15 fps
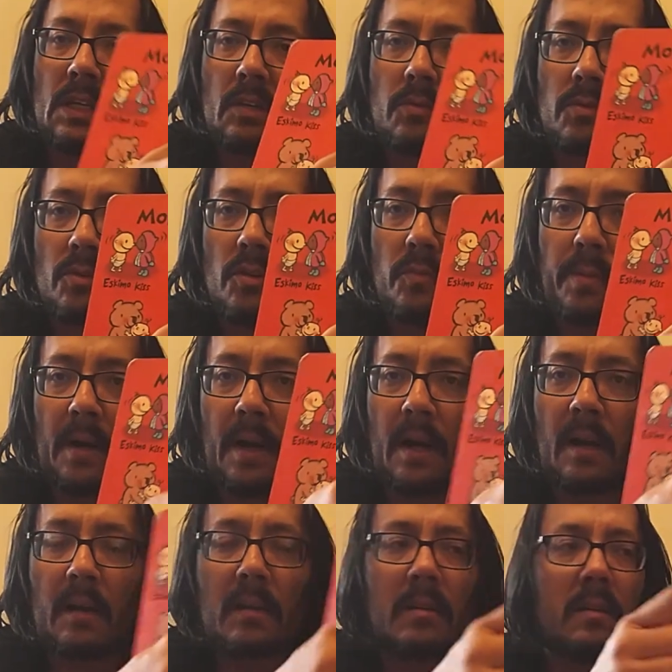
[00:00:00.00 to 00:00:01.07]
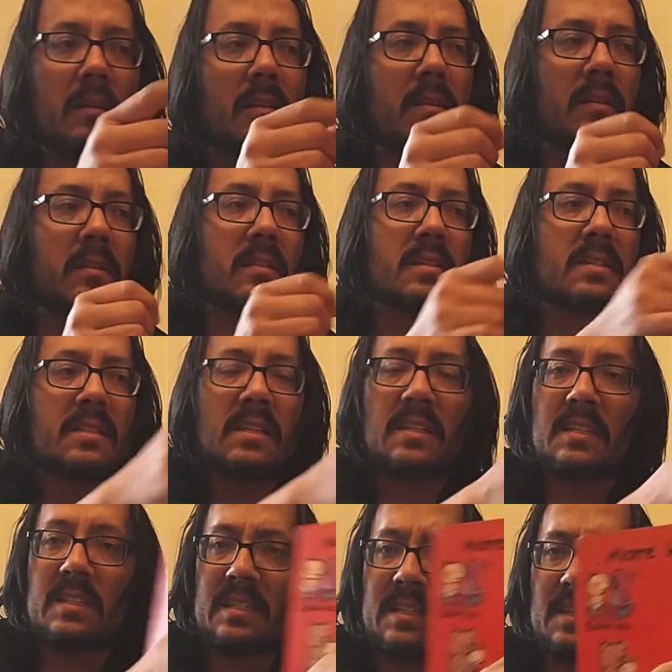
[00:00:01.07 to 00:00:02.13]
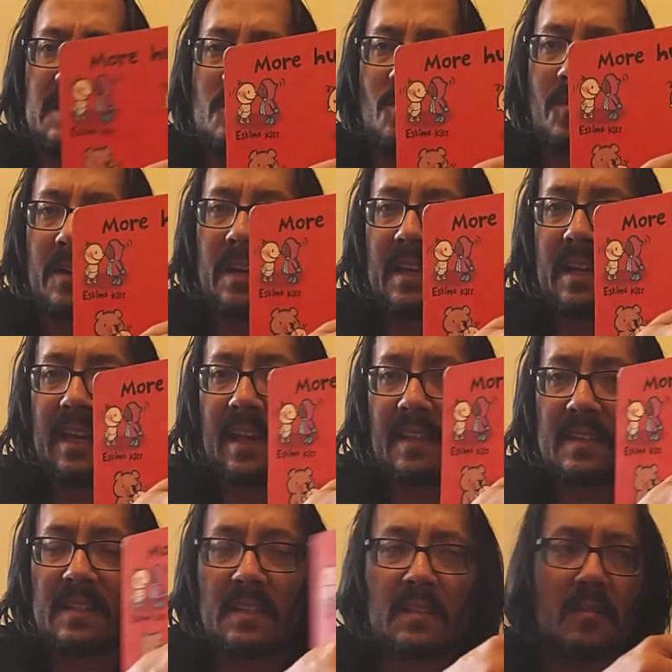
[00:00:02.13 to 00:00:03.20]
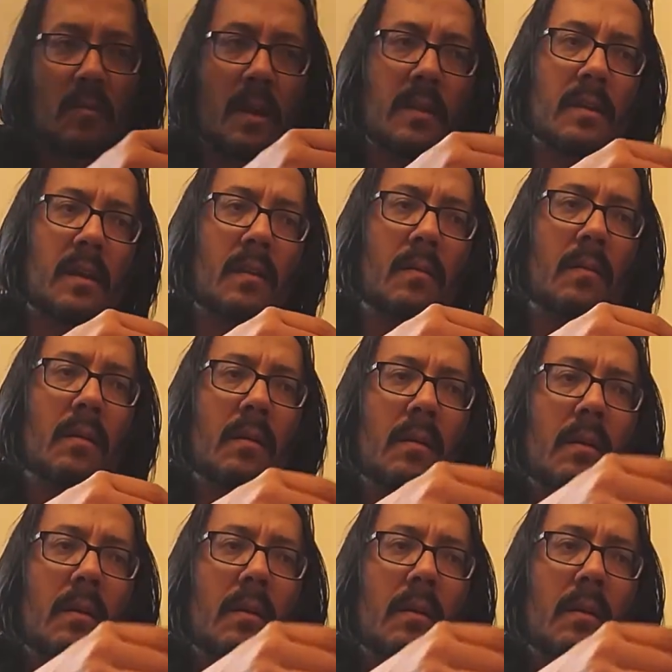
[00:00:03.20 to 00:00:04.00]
Group hug. The, the CDC is warning against this right now.